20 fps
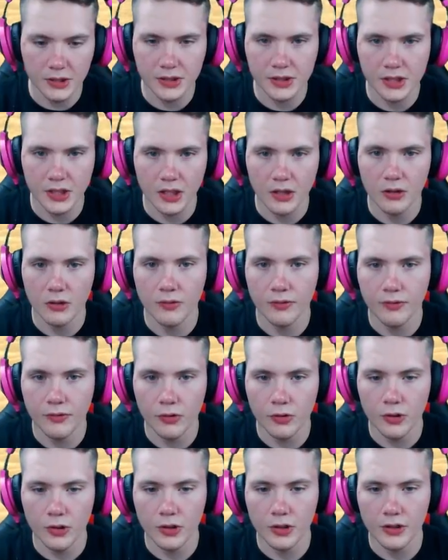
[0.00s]
So
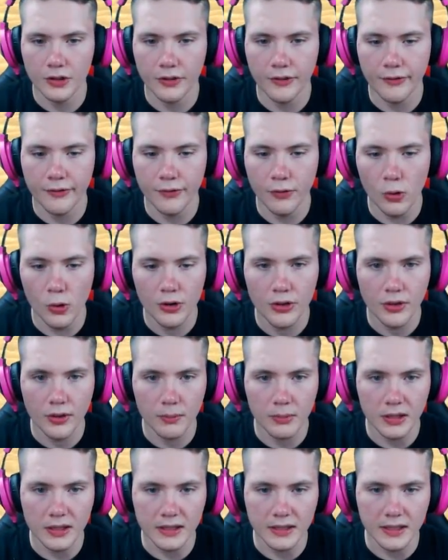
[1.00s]
for the fourth
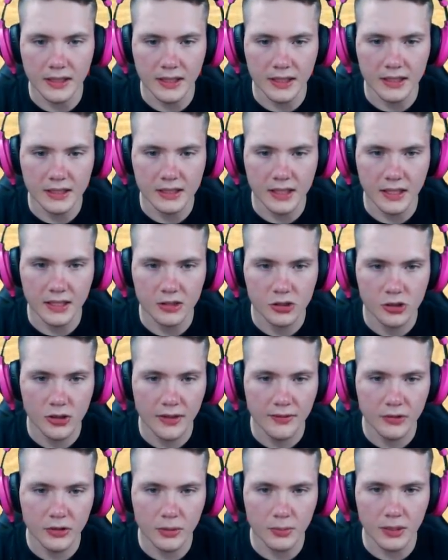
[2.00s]
ability is a
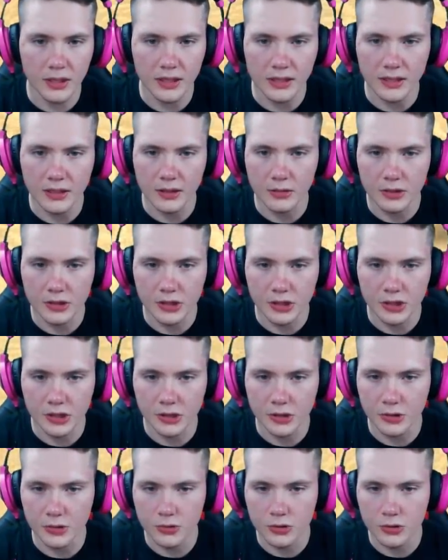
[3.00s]
travel ability, which is you